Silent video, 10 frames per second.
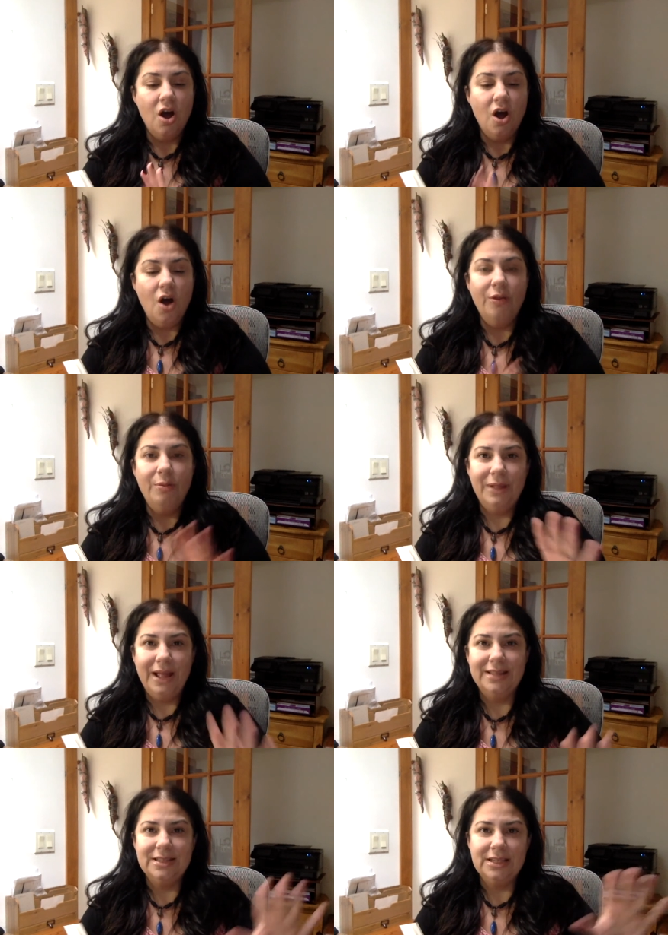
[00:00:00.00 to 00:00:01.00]
all the
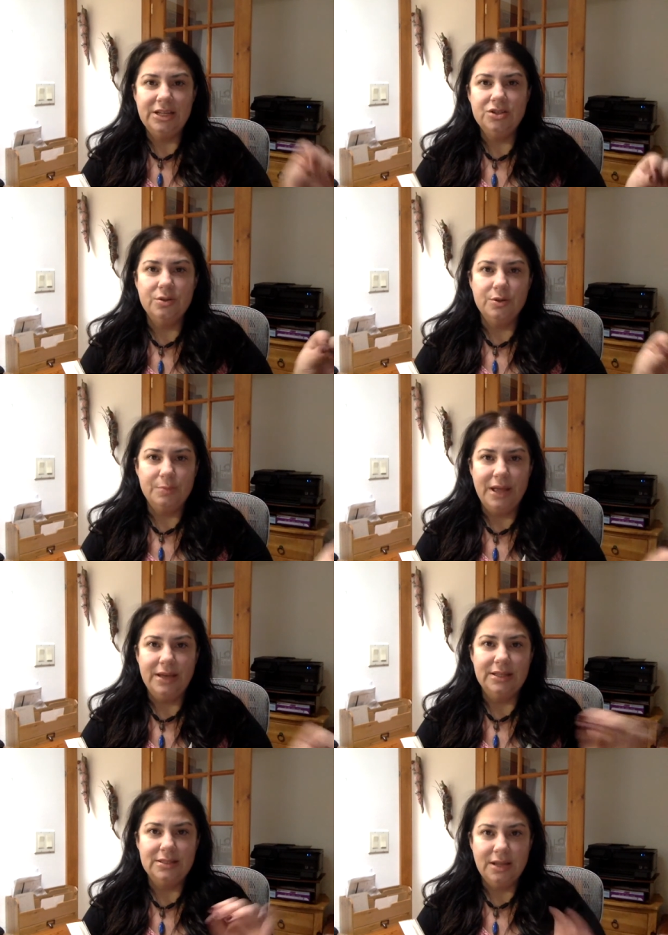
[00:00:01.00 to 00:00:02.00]
plants that each of those
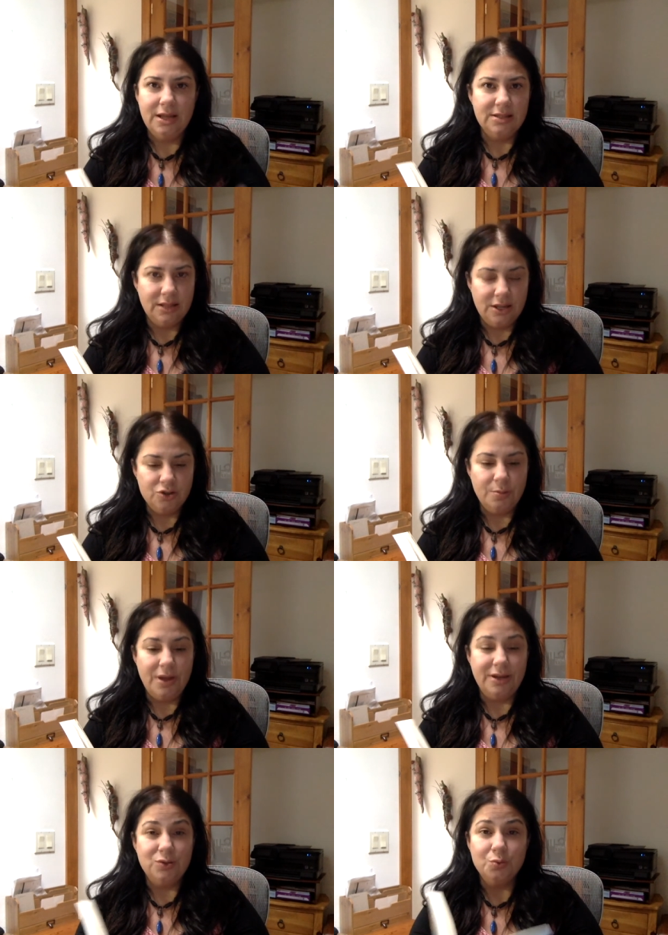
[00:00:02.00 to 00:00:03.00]
planets and celestial
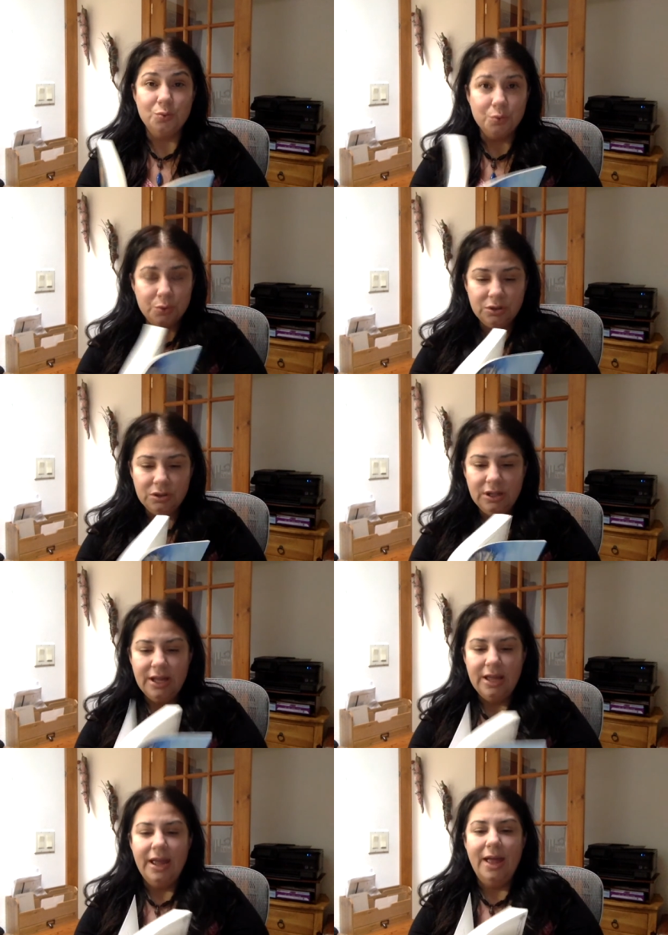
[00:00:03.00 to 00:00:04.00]
bodies rule
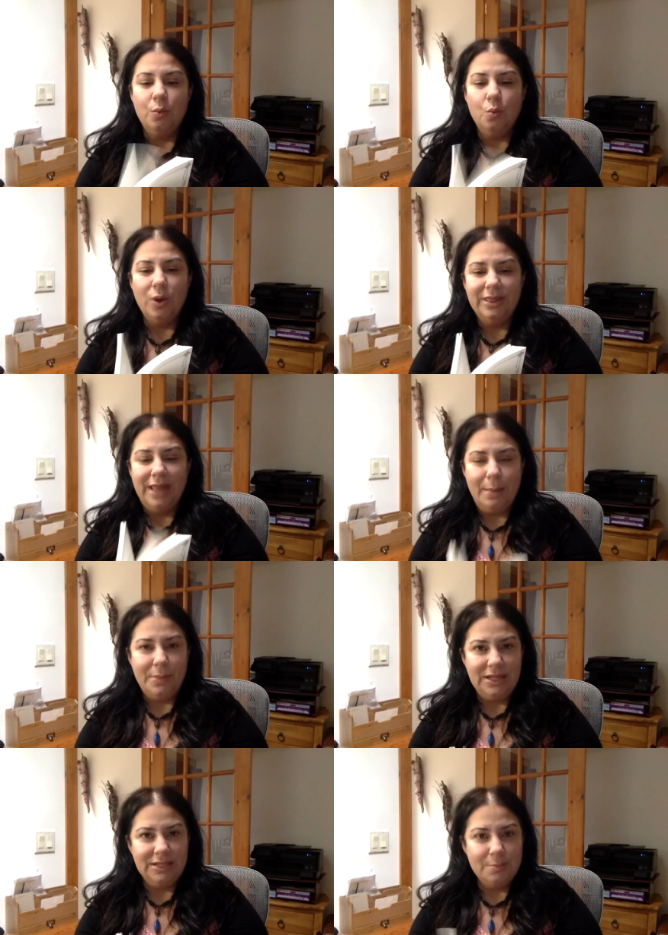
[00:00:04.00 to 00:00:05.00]
and what that
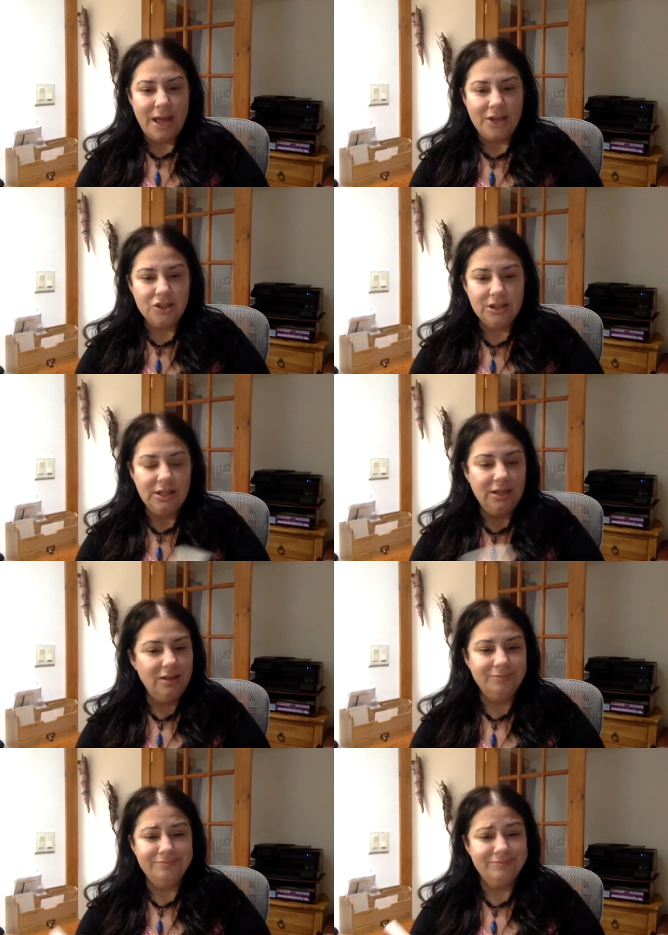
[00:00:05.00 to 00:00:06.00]
means magically.
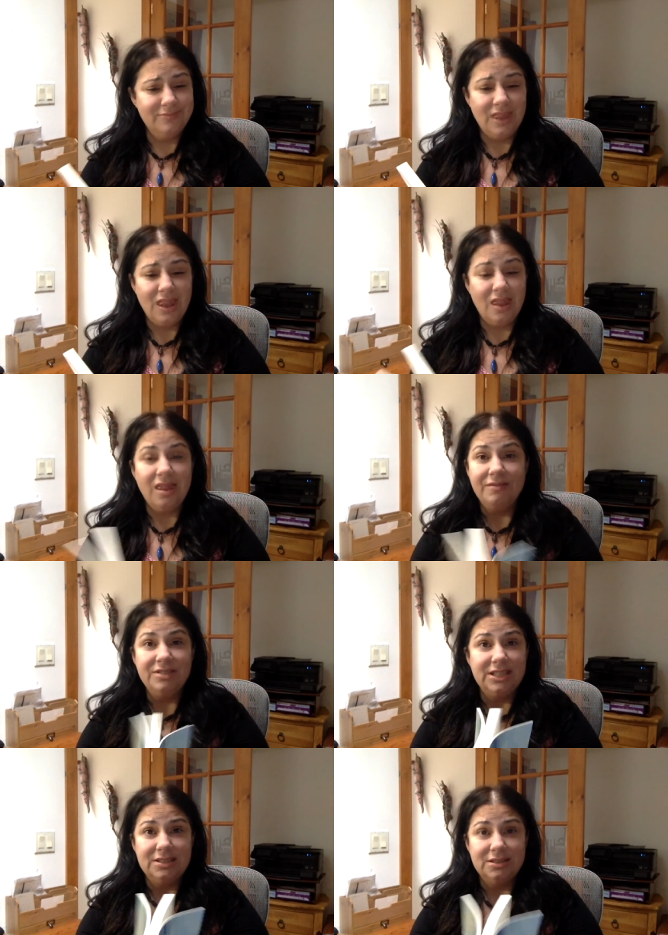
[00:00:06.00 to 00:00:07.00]
Loved it.